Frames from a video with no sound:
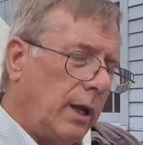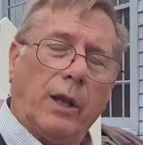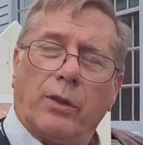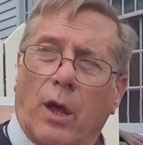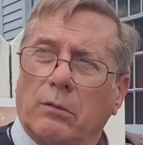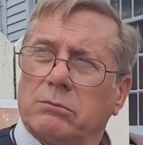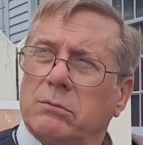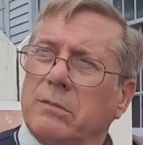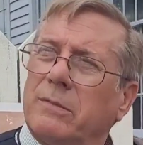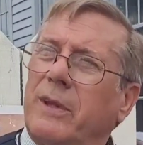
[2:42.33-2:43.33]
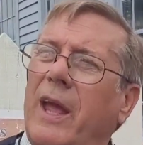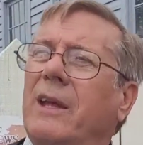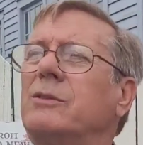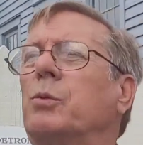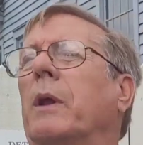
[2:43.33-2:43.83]
And he thought,
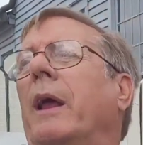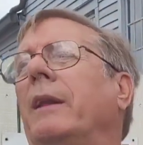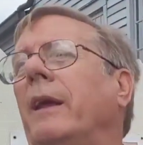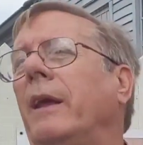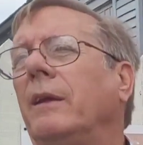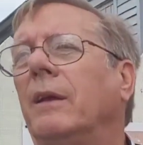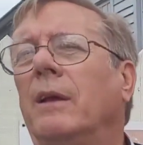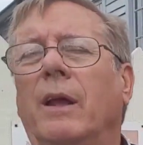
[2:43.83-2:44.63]
that's what I need,